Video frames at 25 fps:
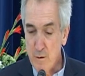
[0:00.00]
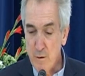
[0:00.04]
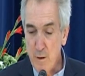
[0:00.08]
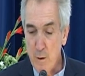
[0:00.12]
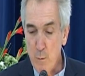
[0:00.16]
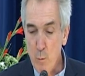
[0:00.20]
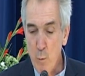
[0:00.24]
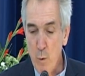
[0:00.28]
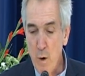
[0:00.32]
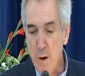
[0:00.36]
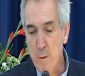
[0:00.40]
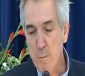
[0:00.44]
say
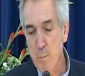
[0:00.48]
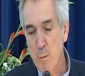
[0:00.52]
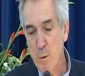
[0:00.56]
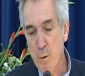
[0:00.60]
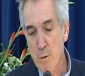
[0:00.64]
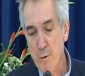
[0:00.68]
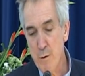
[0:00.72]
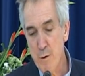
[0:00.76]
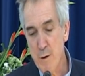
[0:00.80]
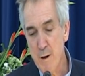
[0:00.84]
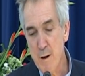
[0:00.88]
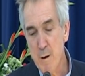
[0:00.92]
one more
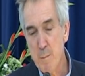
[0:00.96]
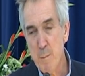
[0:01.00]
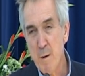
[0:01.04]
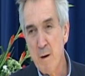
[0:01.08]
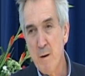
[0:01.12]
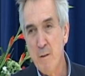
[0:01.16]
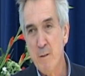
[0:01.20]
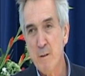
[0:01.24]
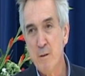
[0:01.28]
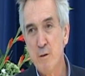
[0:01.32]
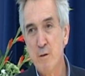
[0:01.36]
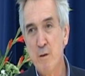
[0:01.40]
thing
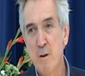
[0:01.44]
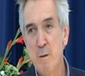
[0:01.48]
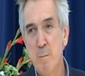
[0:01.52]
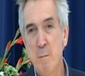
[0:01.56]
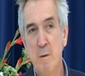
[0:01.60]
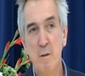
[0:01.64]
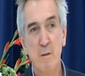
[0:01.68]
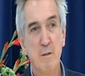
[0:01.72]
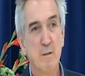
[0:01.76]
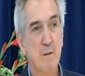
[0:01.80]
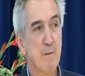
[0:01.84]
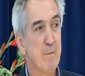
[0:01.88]
about the
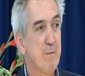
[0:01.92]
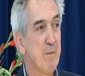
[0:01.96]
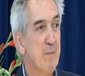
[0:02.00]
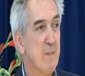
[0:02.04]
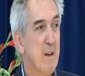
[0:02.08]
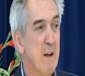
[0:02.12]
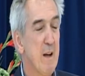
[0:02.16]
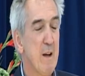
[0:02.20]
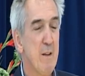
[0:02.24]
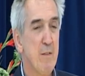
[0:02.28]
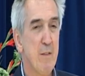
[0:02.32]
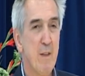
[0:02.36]
treatment,
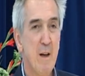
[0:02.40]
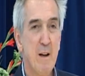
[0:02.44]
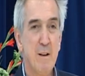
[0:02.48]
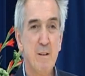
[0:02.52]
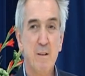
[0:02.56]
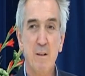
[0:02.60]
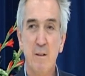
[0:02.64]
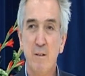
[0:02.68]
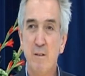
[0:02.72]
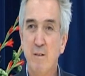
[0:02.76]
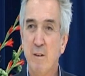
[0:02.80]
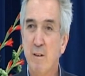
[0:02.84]
and that
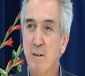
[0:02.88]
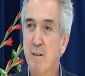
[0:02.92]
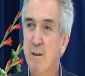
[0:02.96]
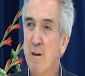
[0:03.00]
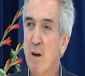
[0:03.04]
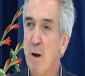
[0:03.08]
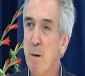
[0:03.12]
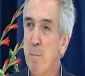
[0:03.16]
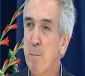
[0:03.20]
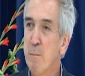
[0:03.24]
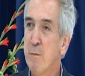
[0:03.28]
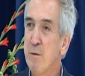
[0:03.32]
is it
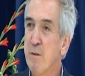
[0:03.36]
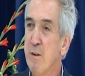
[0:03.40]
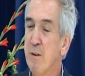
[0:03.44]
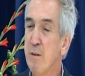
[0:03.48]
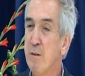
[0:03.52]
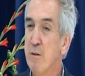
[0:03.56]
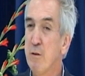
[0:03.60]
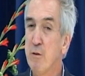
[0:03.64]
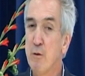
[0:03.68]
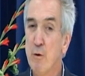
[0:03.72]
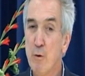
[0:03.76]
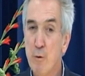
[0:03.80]
comes
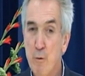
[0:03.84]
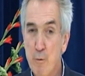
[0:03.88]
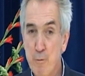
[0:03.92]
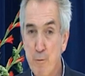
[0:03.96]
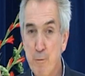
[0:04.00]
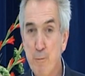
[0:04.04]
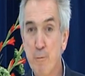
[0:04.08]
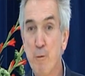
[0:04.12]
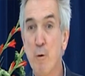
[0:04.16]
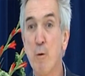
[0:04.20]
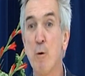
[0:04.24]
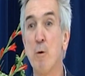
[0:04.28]
in two
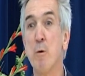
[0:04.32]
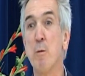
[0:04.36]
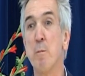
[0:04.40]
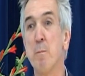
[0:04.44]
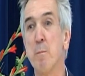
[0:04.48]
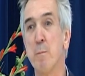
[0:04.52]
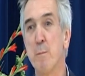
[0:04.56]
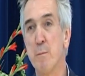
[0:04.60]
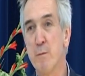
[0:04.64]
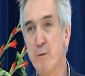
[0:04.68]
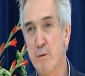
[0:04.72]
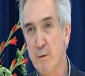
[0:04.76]

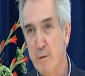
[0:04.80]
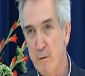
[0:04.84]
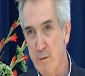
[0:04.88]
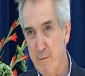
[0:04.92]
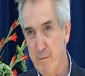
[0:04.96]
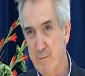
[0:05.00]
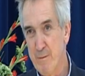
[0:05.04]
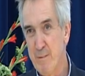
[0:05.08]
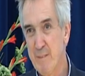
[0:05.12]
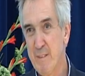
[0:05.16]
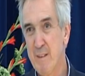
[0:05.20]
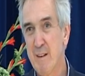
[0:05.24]
forms.
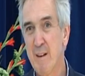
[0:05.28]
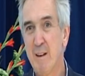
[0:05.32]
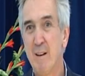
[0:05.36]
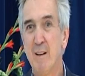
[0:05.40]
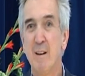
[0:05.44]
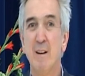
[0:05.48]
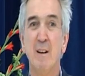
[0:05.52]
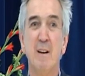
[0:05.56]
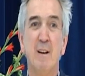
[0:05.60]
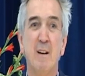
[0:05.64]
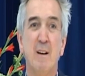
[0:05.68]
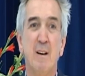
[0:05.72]

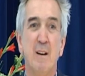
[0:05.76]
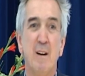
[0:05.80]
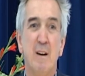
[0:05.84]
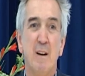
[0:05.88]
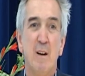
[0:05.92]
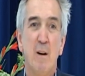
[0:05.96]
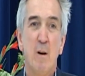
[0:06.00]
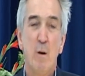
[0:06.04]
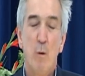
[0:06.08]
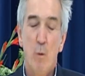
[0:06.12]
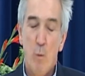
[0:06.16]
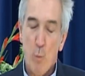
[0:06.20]

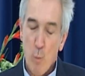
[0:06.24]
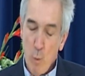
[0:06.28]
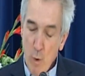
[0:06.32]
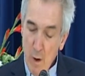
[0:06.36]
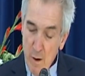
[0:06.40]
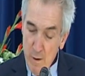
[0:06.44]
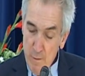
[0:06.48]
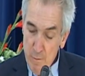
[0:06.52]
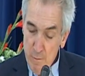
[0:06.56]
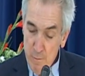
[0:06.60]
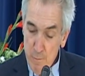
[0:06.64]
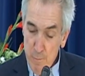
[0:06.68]

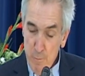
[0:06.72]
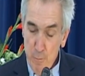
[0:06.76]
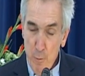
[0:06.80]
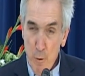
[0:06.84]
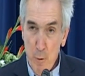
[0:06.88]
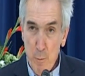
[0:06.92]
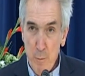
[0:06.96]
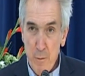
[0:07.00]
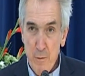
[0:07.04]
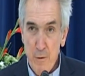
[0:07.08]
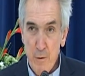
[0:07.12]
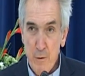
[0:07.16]
One
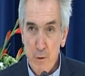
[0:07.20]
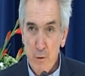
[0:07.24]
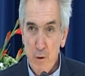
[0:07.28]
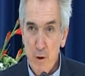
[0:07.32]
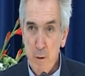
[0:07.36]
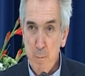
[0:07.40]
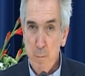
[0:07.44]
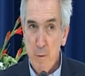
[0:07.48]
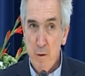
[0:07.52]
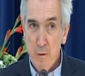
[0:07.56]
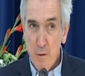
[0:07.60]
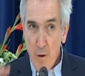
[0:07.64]
form of the
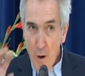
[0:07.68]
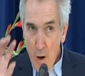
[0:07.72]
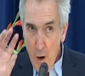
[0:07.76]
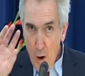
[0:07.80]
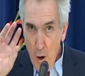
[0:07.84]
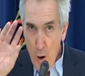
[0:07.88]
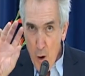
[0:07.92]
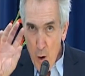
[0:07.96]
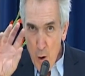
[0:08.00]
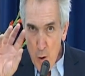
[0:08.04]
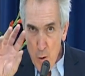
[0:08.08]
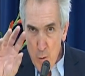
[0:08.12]
treatment
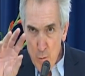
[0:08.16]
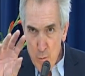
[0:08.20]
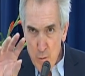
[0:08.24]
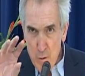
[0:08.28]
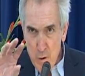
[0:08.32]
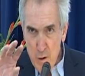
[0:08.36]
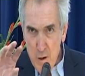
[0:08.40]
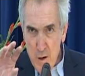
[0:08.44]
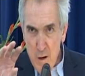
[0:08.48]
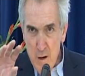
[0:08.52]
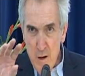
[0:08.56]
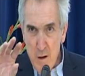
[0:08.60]

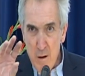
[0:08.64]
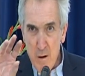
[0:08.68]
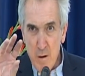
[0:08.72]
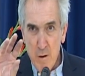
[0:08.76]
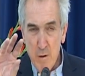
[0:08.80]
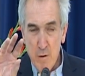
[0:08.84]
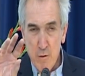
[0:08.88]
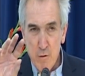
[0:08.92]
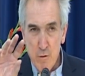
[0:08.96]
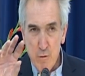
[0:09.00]
only